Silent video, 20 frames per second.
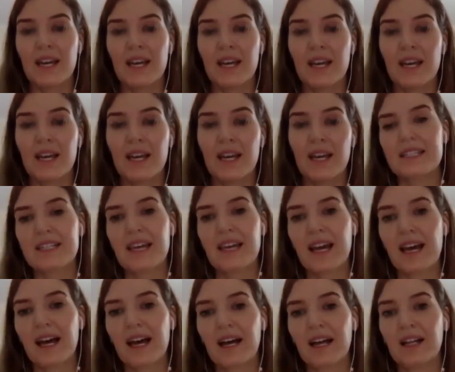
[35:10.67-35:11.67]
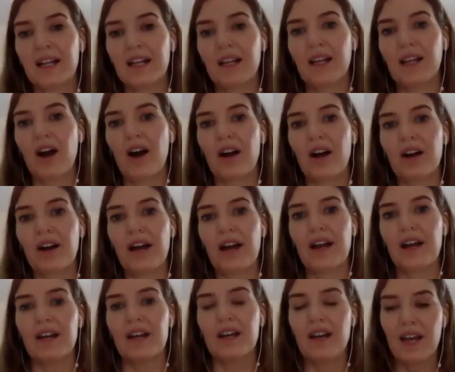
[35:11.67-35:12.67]
tend to tell
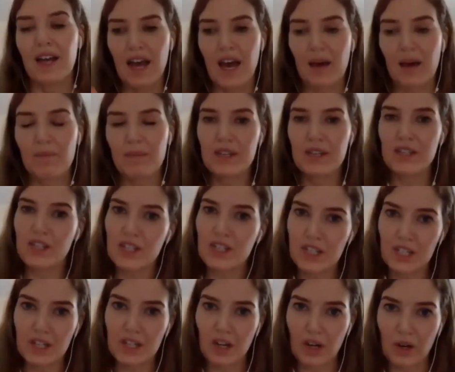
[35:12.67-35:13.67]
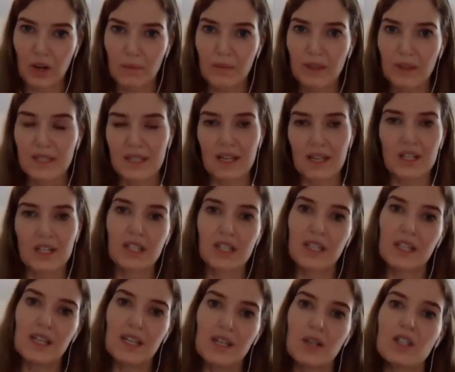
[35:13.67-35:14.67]
our epigenome
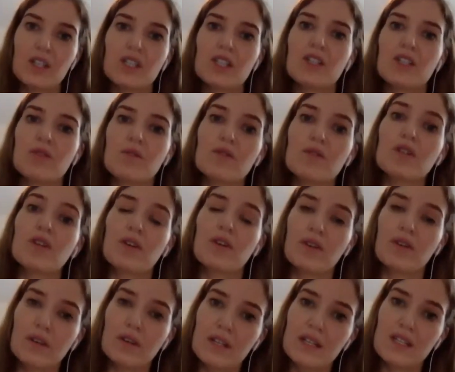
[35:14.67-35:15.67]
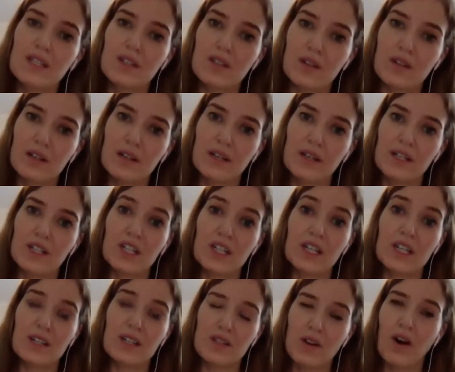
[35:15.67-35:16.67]
essentially to turn certain
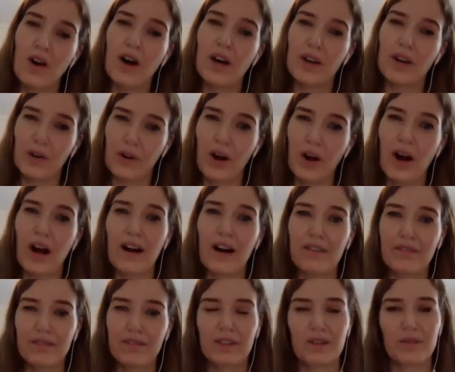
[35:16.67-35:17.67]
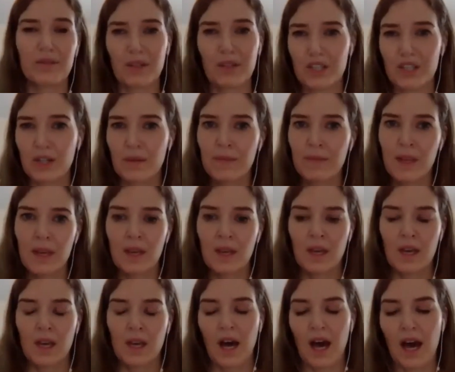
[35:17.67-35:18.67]
genes on or off, which
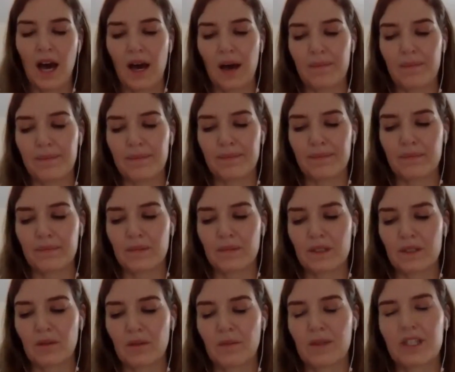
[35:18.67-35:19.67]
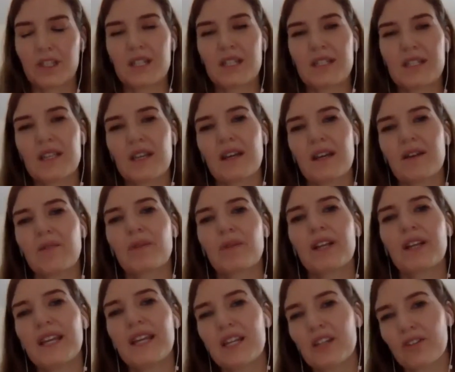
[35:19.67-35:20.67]
um, which is
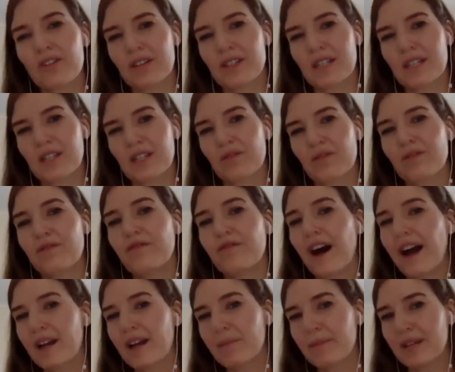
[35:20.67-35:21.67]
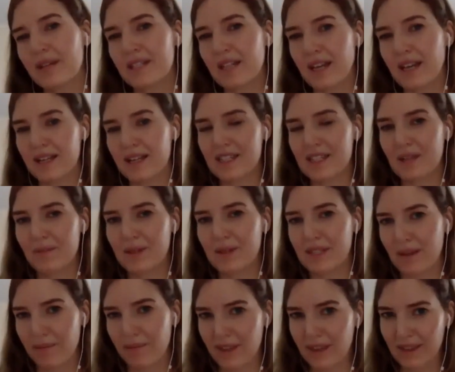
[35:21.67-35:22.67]
really interesting. So environment tends to be
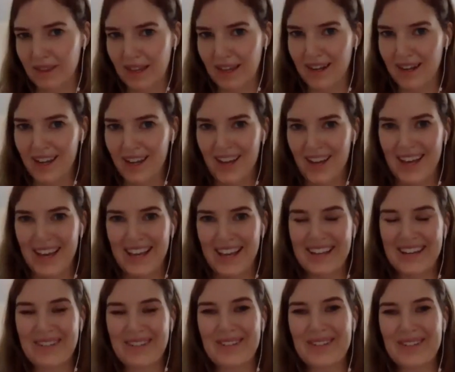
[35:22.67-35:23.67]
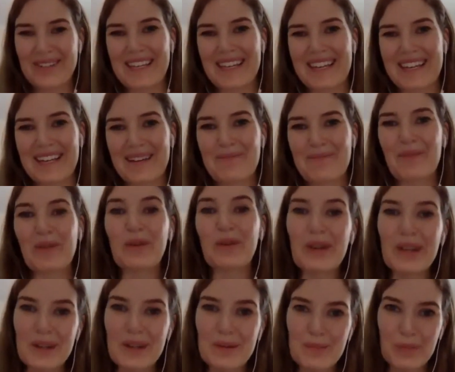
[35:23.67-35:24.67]
something that you know is getting
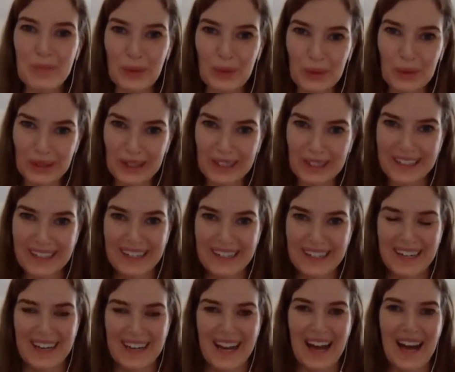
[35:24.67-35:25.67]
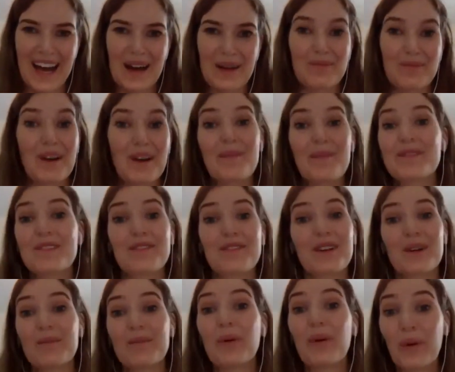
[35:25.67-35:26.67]
more and more um, reps for
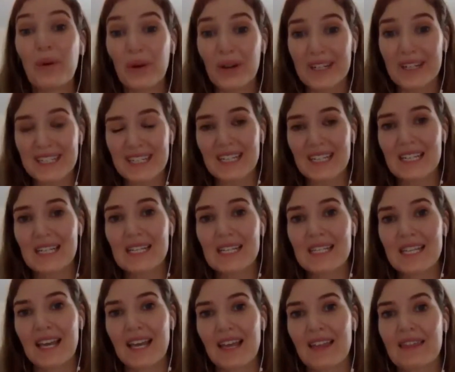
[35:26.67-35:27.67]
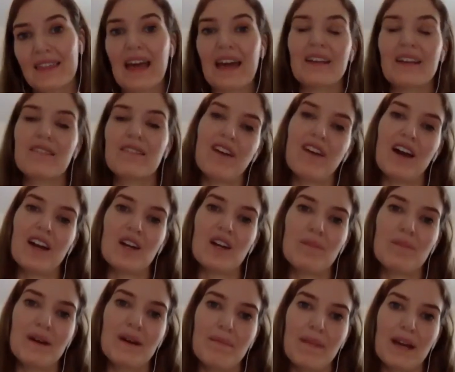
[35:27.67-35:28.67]
importance, and that
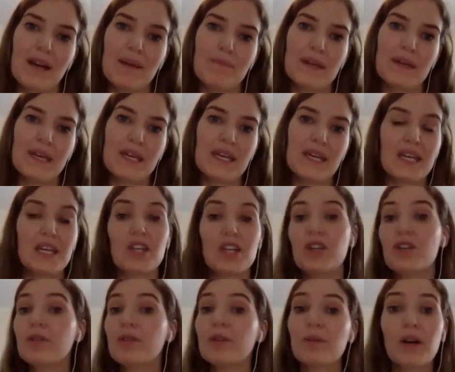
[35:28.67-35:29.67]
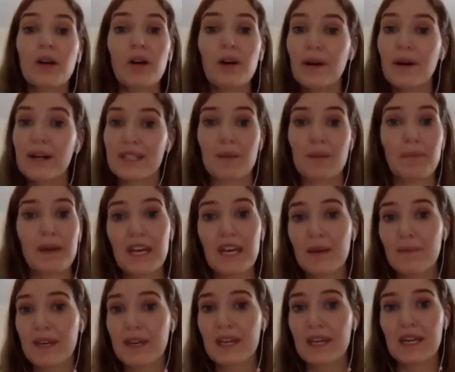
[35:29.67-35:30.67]
environment might be in utero as a
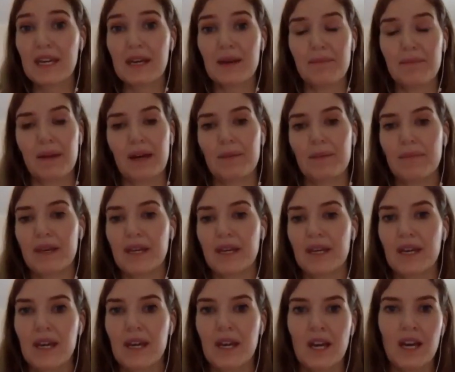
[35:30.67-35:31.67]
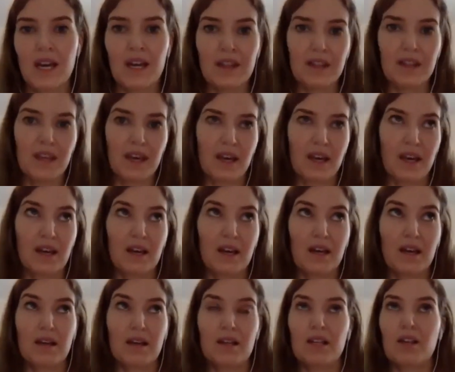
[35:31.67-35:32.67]
baby. It might be
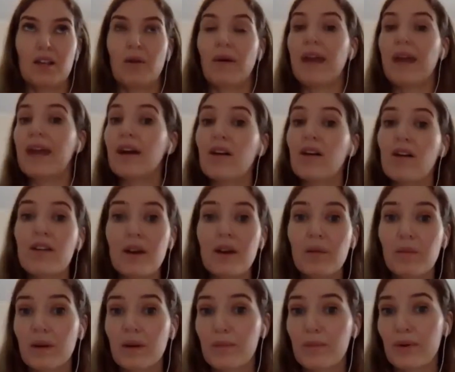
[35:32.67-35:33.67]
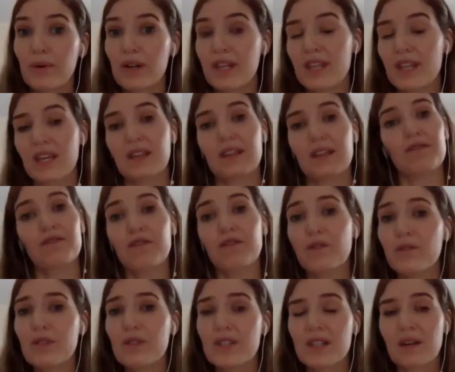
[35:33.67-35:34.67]
the you know air that we're breathing, the
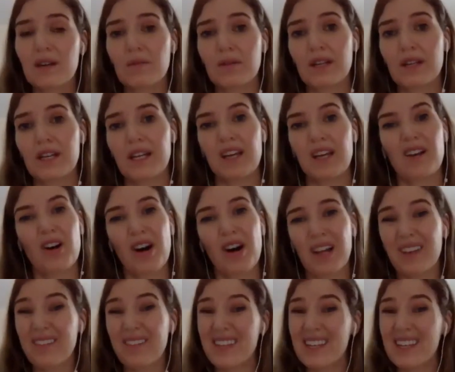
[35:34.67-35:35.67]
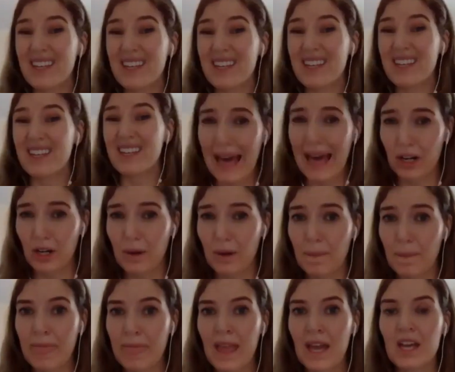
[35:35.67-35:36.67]
foods that we're eating. All of these things
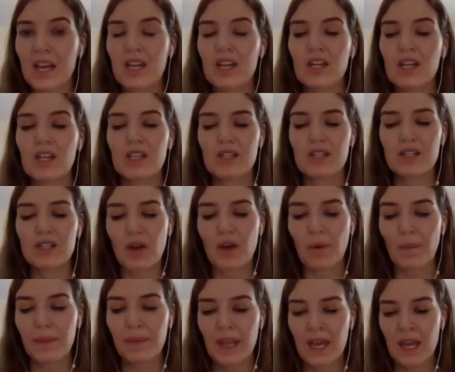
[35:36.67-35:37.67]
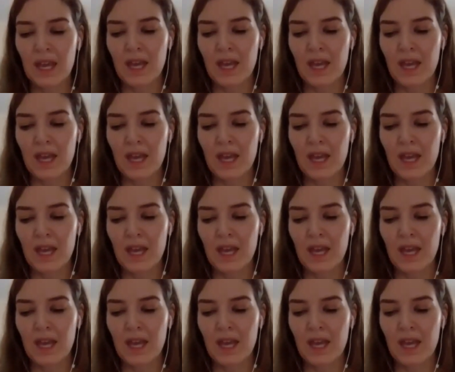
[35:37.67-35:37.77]
matter. So,